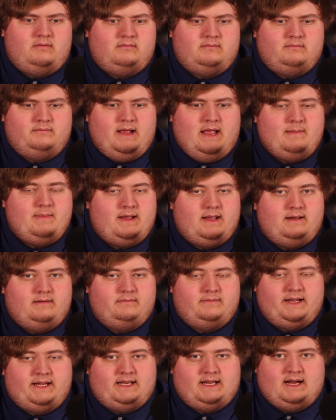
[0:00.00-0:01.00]
Maybe
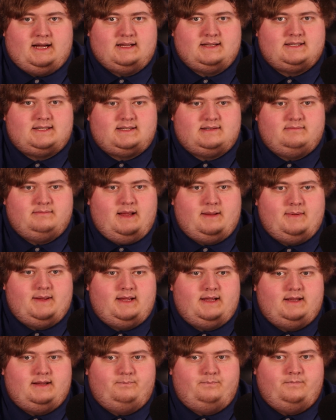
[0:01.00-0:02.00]
he does.
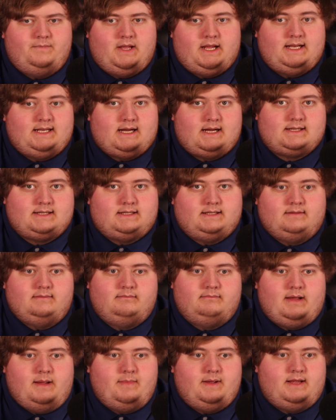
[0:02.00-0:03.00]
Maybe he doesn't.
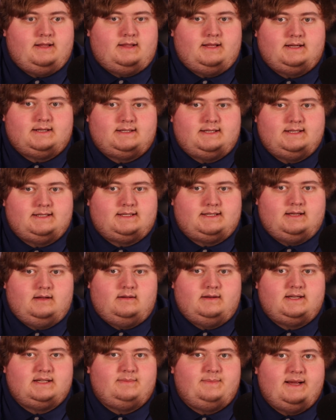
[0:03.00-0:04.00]
Maybe he thinks he's still
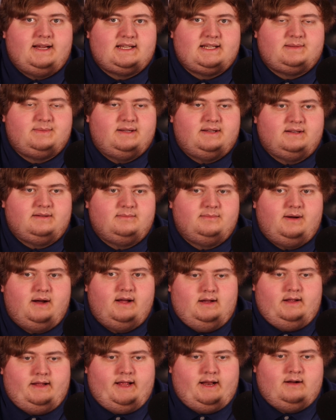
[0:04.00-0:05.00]
in his basement.
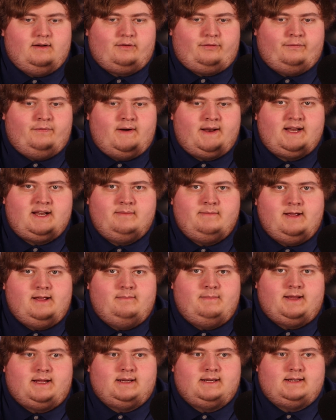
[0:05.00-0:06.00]
But, you know, it's funny to me
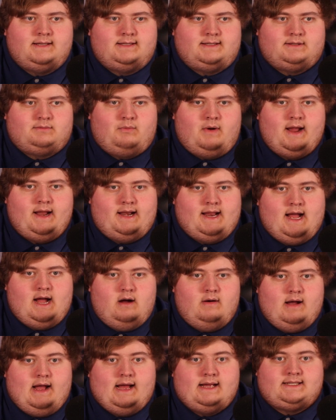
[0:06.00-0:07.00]
because right
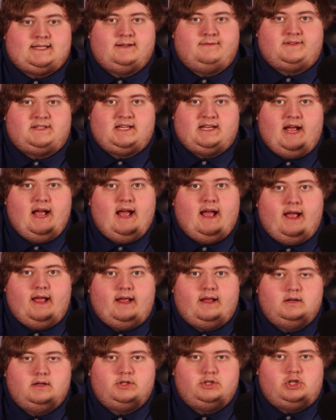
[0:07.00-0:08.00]
now, as of
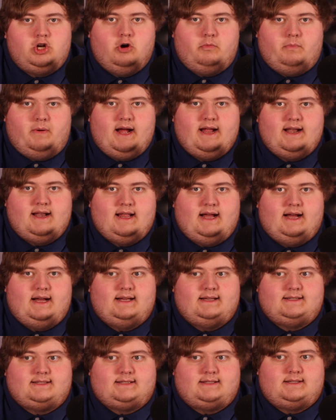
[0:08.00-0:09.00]
today, Joe Biden
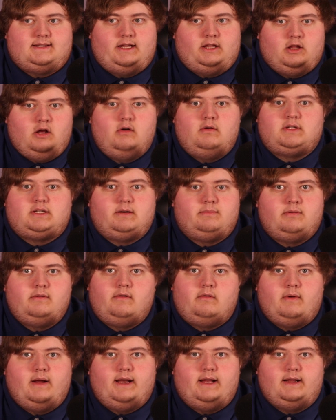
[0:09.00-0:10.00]
has the lowest
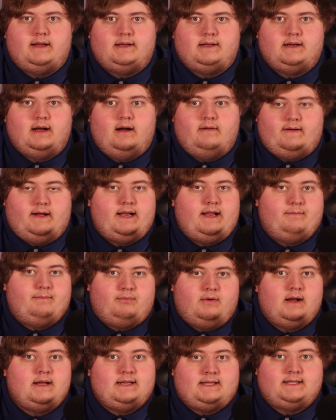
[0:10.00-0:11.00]
approval rating of any
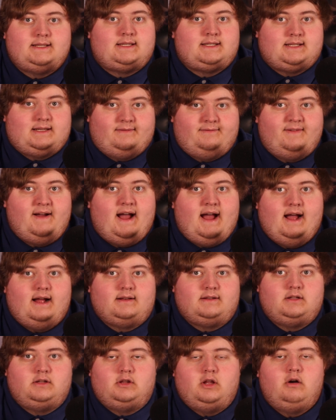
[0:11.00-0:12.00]
president. This is a
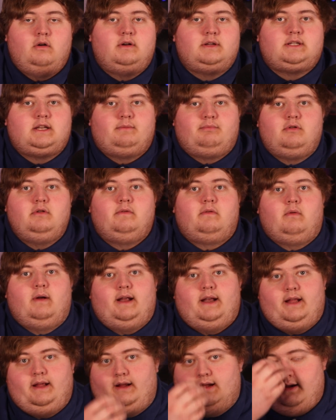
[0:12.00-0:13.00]
fact. The lowest approval
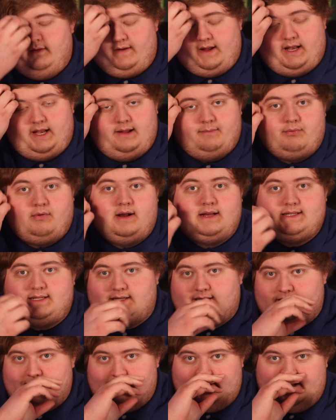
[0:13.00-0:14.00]
rating of any
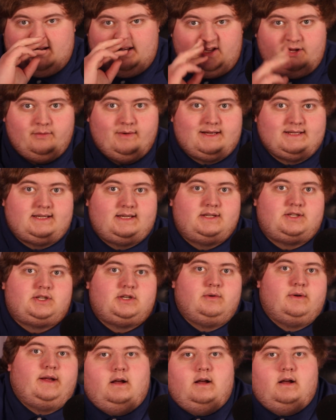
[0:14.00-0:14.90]
president in U.S. history.